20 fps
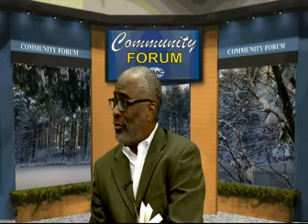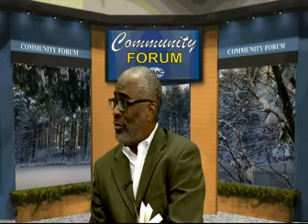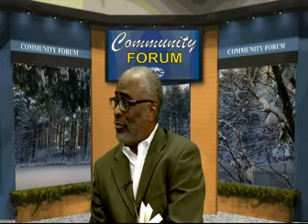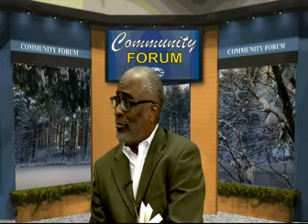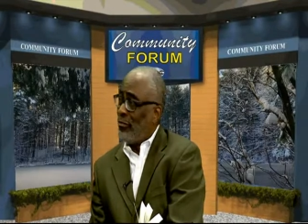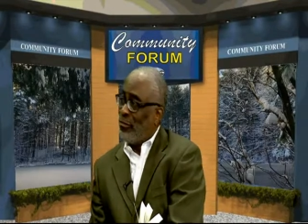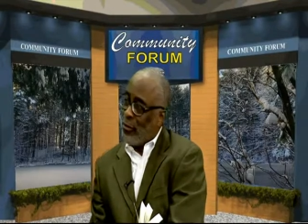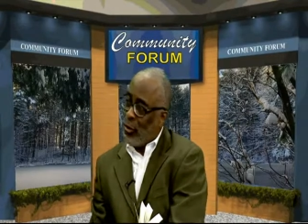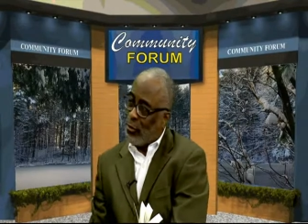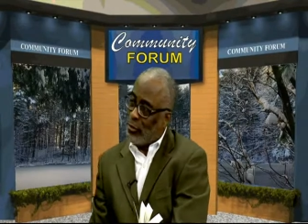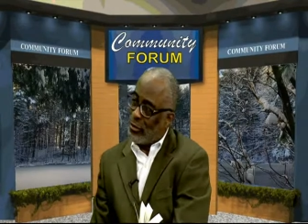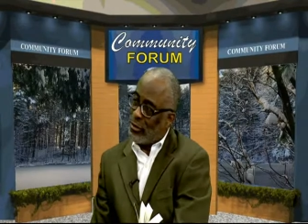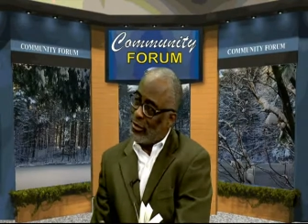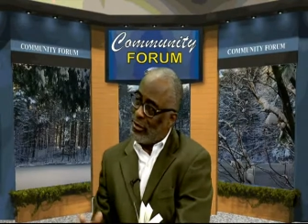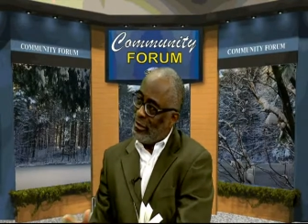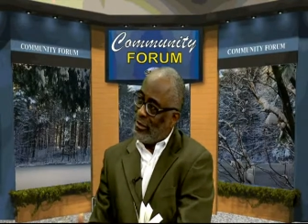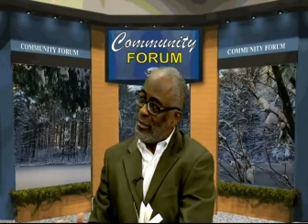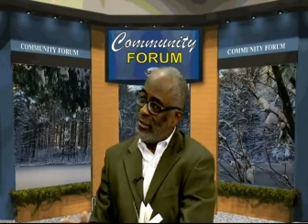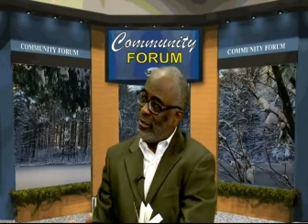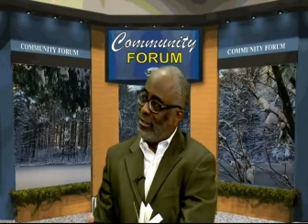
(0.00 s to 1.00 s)
folks
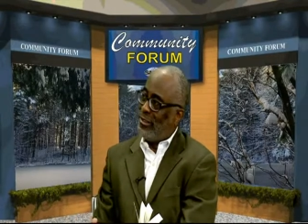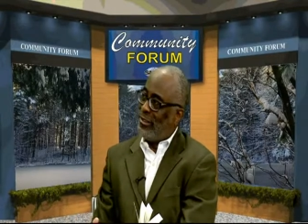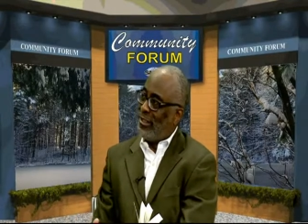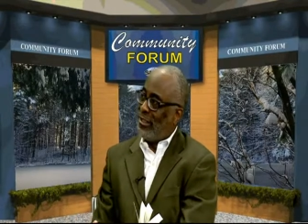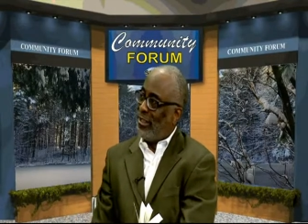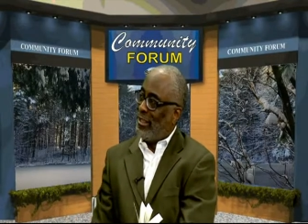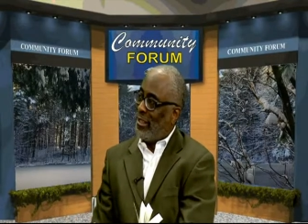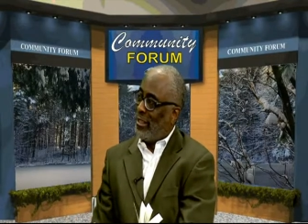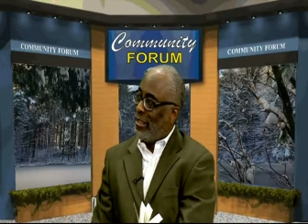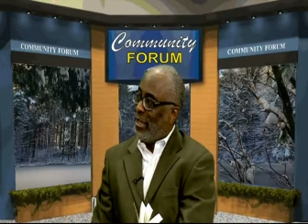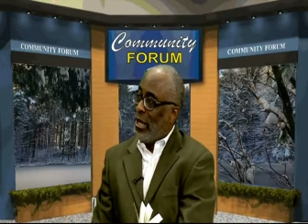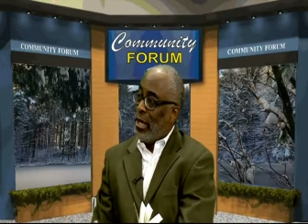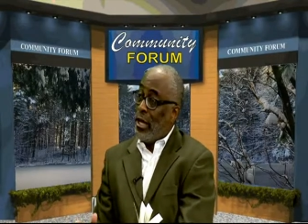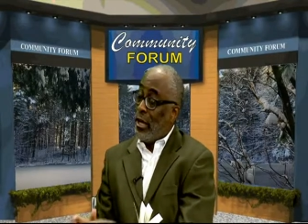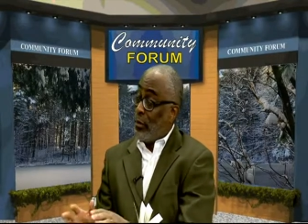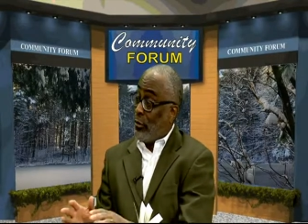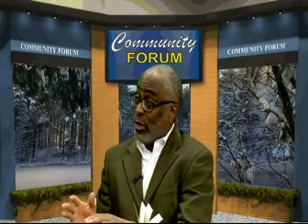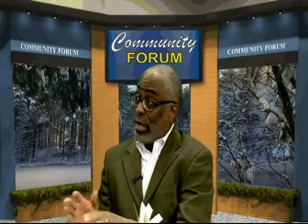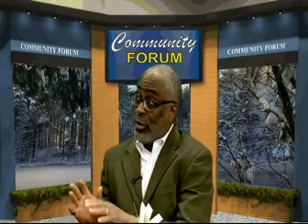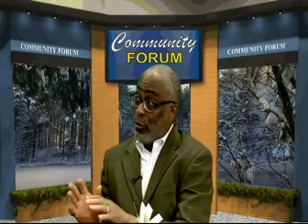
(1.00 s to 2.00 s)
in D.C.
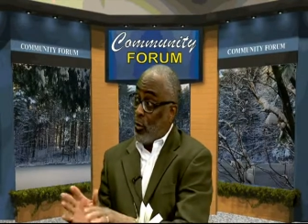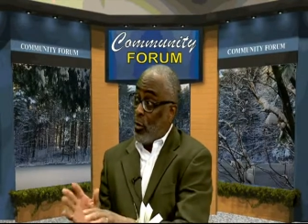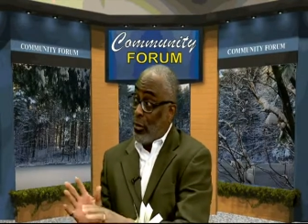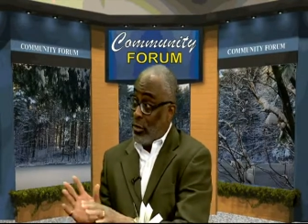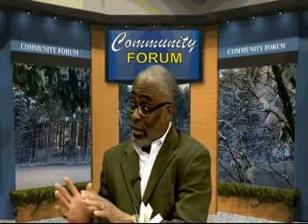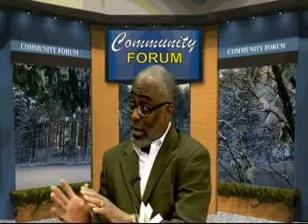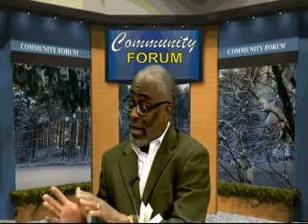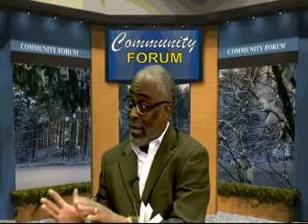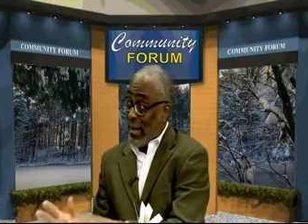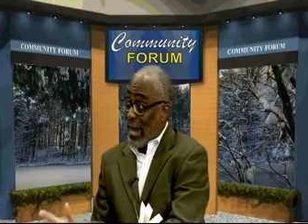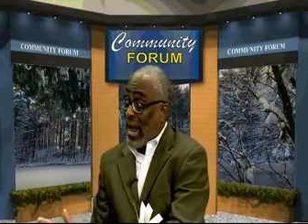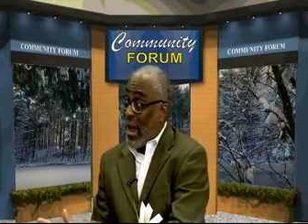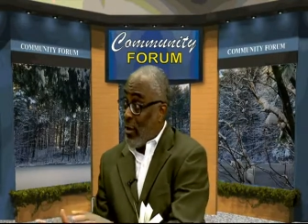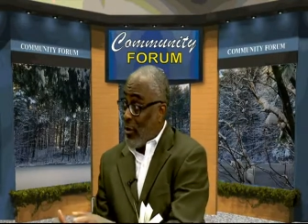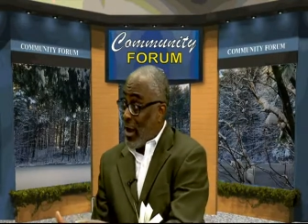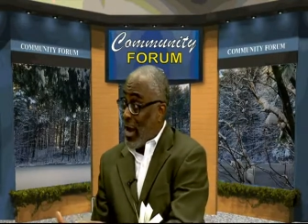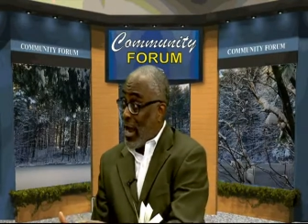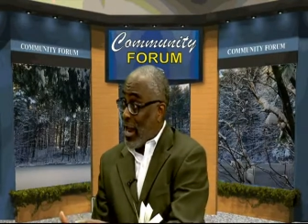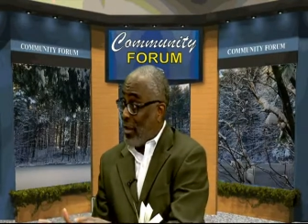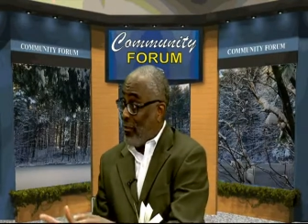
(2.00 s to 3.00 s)
They, they now
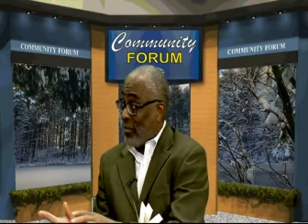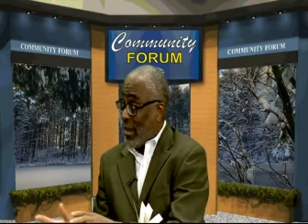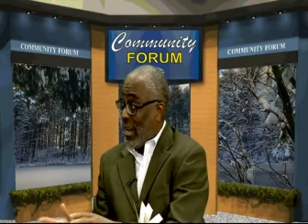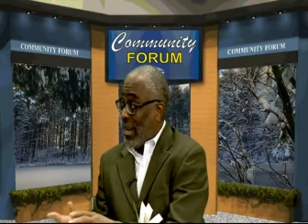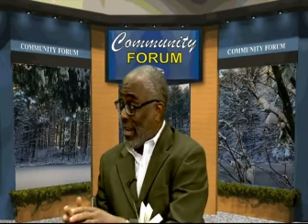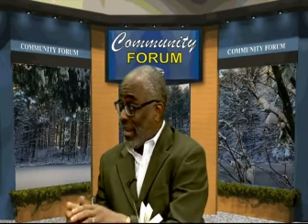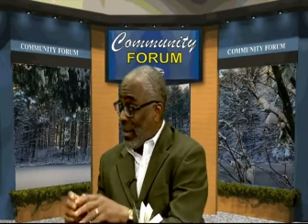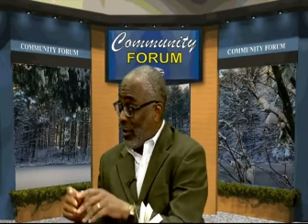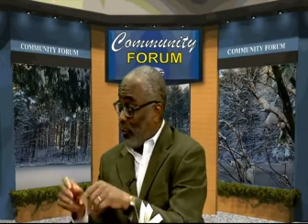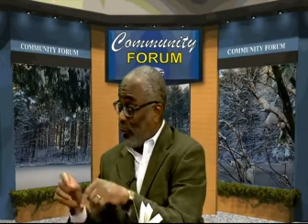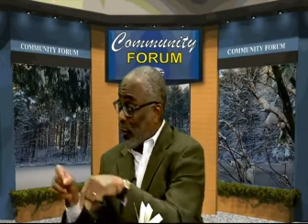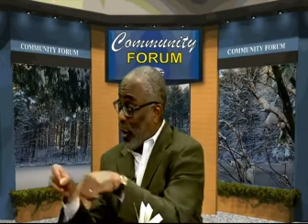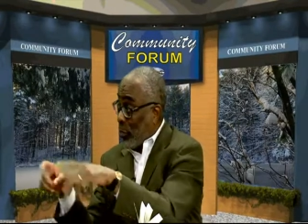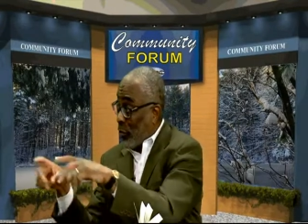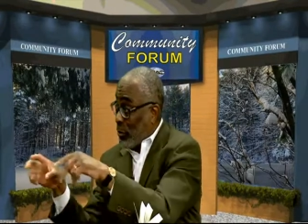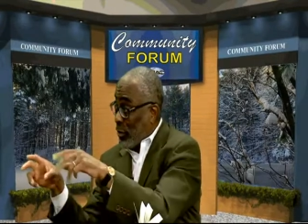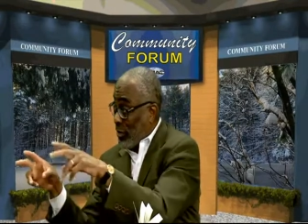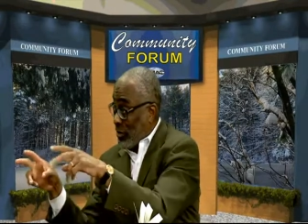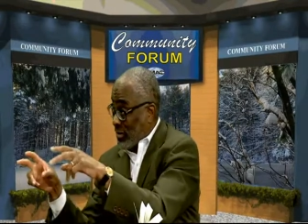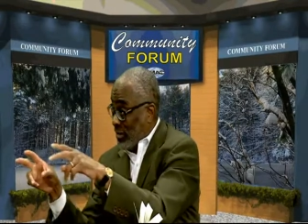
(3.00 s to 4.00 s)
have a
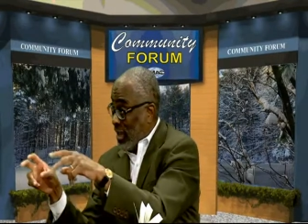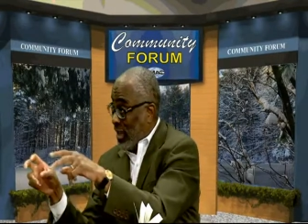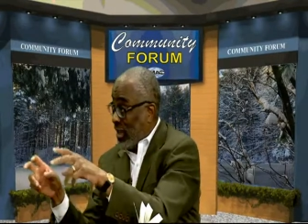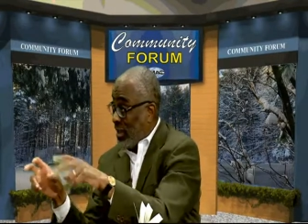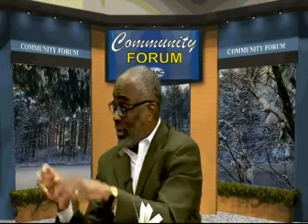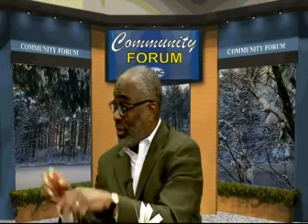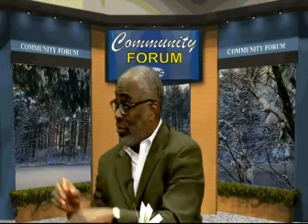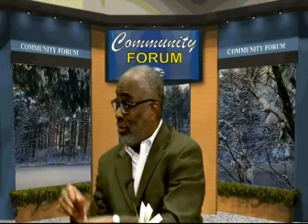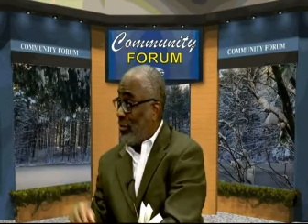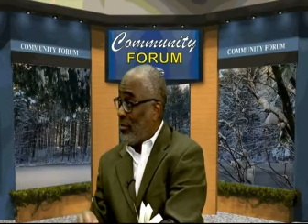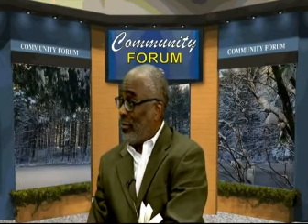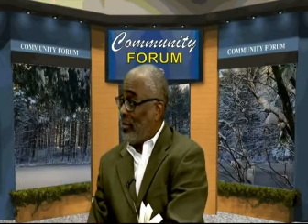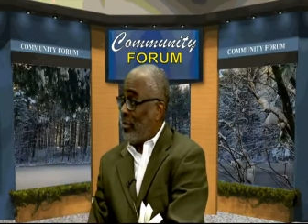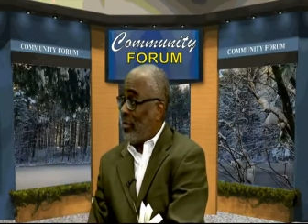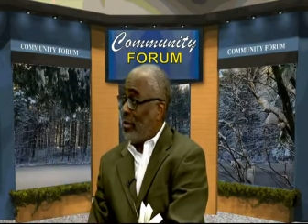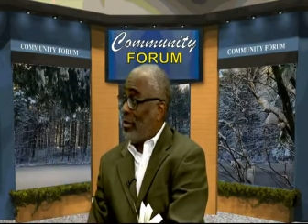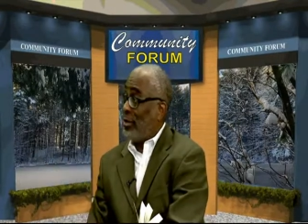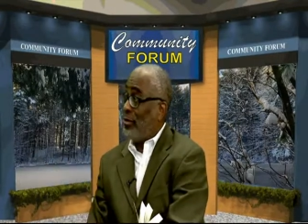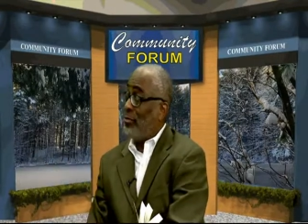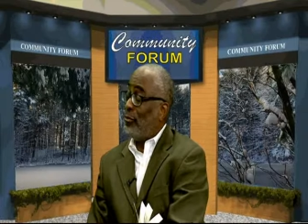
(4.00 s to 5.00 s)
representative
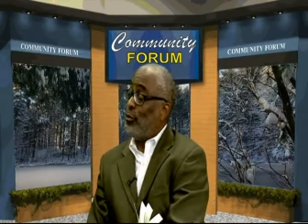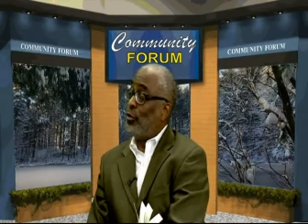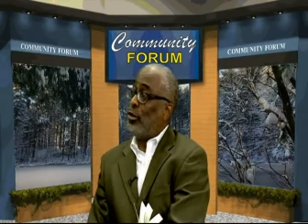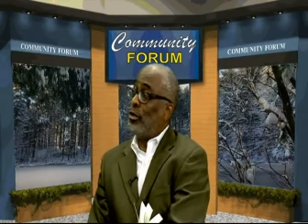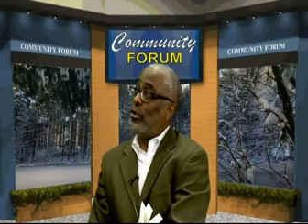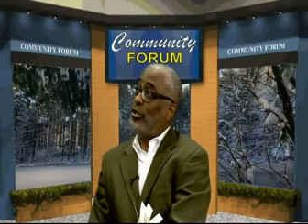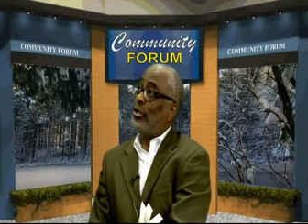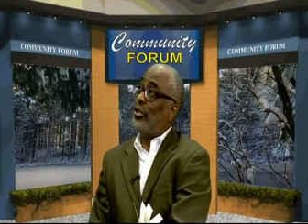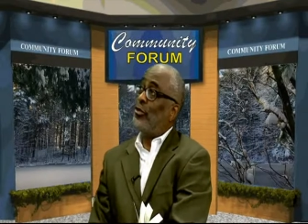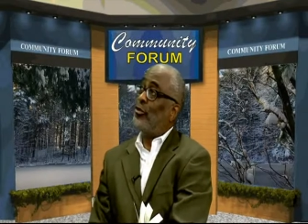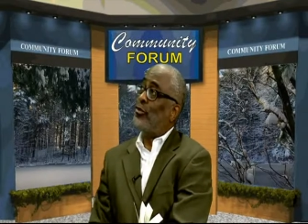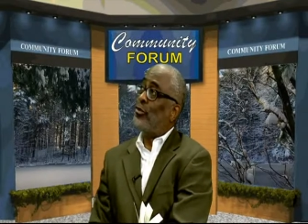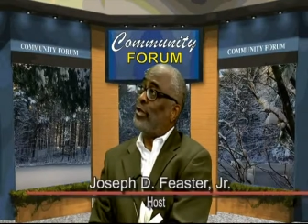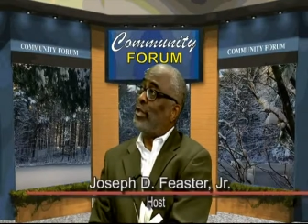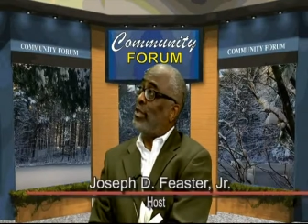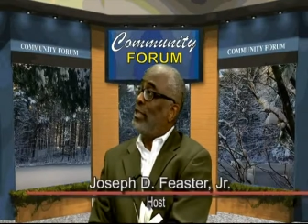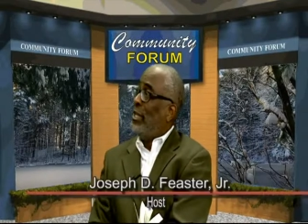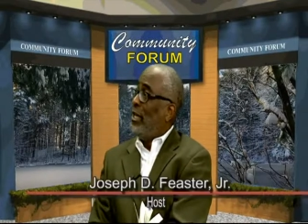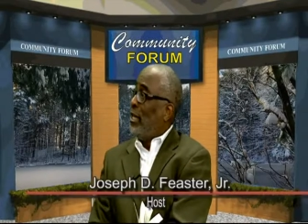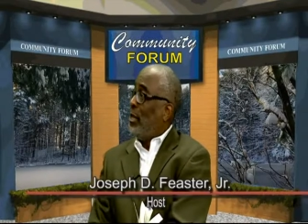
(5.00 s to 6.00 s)
uh, for the district.